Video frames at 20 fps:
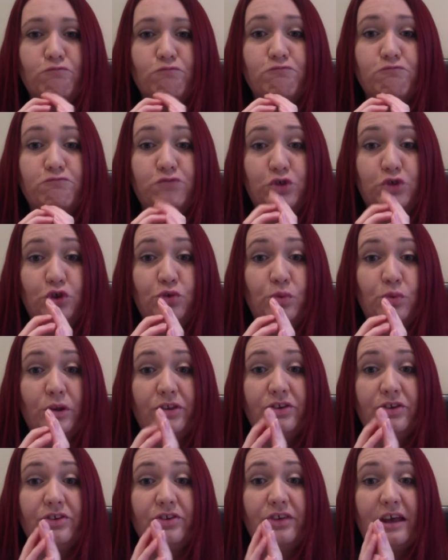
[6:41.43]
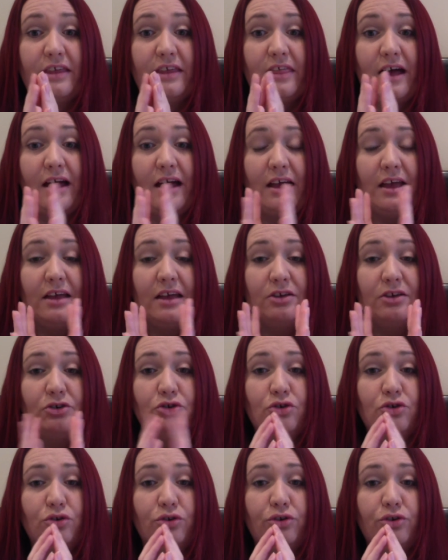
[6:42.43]
just want to say that it
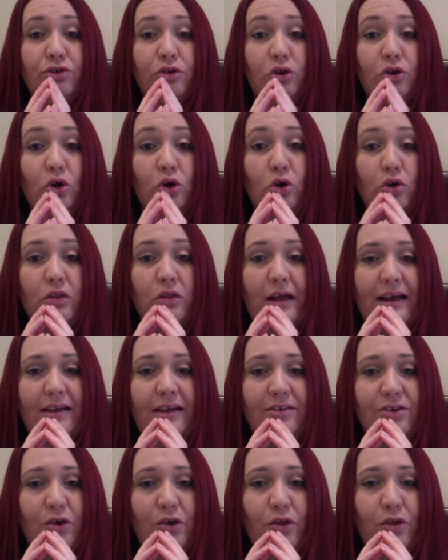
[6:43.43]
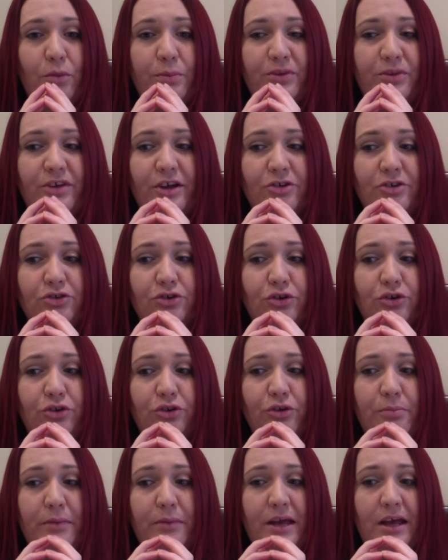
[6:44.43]
does look like it's got the potential
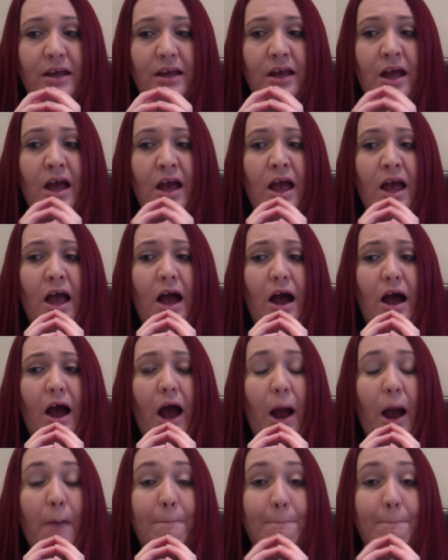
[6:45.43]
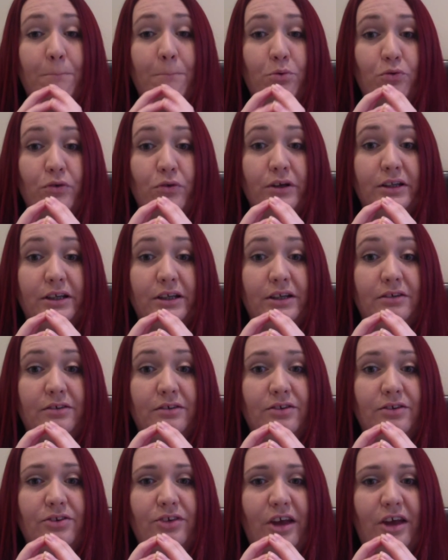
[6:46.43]
to be a
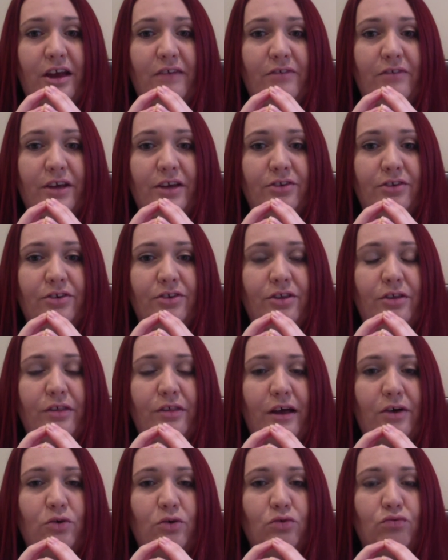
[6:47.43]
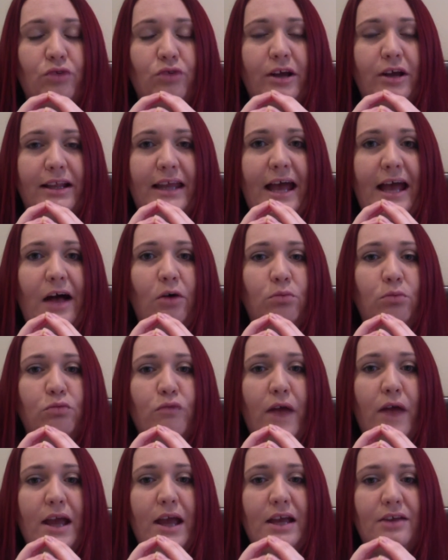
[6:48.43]
brilliant series that could really help
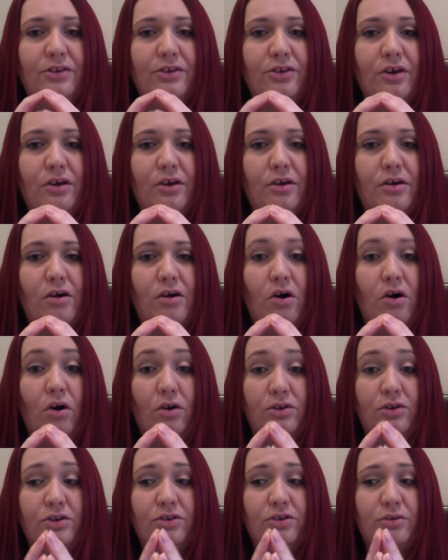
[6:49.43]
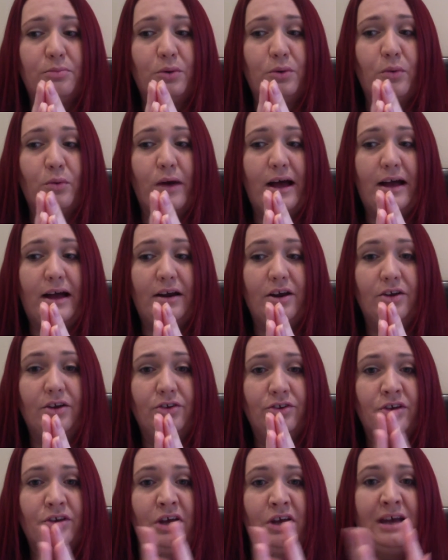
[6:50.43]
raise autism
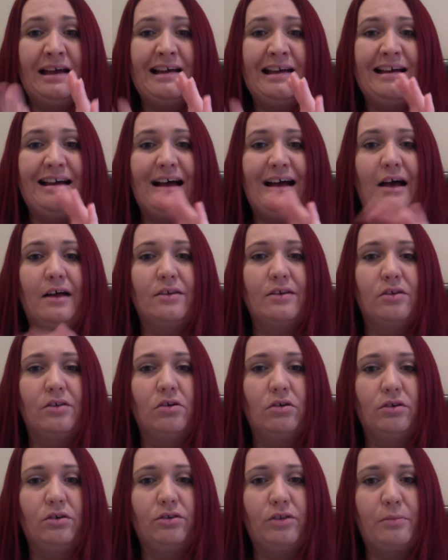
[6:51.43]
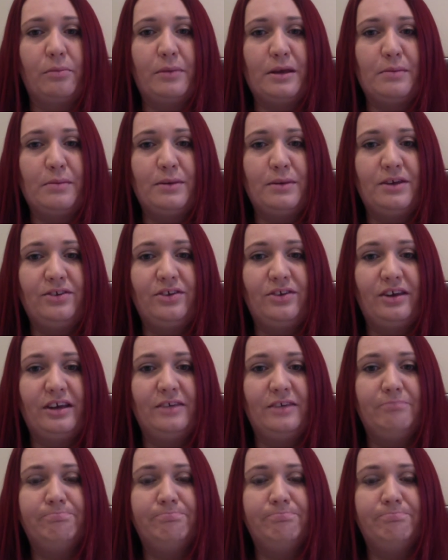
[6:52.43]
awareness, as long as the BBC